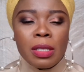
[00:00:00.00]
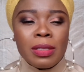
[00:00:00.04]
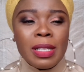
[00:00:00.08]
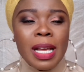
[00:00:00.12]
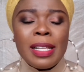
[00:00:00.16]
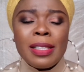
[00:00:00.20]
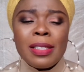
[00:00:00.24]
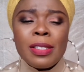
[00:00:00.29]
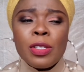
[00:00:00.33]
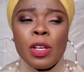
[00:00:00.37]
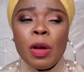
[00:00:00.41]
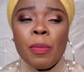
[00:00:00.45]

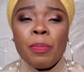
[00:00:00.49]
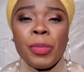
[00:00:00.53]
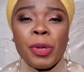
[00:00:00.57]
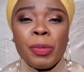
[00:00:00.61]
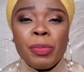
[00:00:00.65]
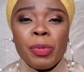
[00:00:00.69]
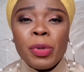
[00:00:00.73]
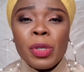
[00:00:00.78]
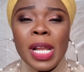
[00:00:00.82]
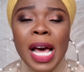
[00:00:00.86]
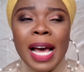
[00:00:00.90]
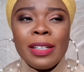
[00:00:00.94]
and some
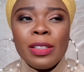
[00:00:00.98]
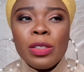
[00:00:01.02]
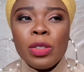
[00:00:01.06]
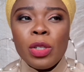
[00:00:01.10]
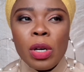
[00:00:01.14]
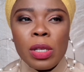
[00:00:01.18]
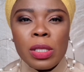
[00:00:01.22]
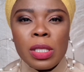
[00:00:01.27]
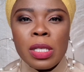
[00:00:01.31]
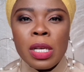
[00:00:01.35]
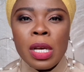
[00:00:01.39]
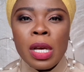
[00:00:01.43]
people
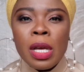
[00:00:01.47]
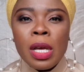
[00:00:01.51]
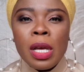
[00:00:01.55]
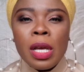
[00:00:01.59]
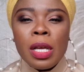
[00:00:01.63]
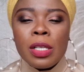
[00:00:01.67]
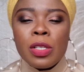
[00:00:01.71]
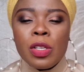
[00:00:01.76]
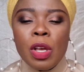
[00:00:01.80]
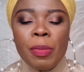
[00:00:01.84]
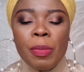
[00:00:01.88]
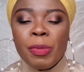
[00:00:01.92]

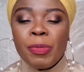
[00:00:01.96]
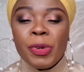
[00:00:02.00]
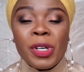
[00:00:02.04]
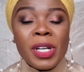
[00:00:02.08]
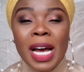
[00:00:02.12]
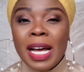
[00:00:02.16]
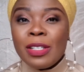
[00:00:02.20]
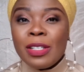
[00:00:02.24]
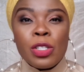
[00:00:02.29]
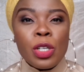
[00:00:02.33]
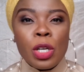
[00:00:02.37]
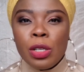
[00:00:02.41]

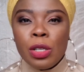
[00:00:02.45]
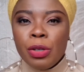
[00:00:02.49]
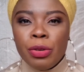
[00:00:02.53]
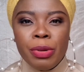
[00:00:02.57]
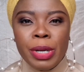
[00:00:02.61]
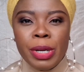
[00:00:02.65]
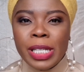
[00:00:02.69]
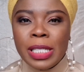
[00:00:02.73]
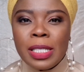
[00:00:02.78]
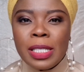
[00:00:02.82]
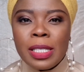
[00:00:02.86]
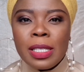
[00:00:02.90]
can't
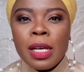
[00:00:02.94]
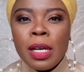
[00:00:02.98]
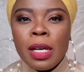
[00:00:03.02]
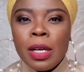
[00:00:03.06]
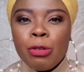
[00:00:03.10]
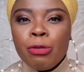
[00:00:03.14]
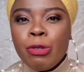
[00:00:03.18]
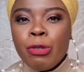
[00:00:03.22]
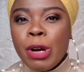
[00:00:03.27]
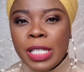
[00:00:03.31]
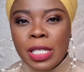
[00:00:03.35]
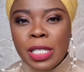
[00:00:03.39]
tolerate
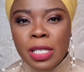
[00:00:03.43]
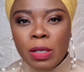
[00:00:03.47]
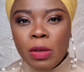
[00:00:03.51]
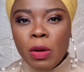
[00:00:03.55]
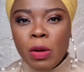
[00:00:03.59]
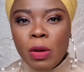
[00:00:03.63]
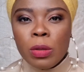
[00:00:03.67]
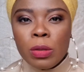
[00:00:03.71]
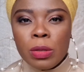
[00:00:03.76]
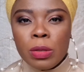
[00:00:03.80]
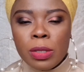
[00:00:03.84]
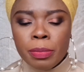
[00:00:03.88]

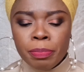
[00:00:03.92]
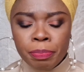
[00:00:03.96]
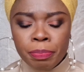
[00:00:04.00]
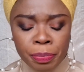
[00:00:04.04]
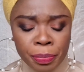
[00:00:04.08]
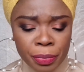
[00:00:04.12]
retinols.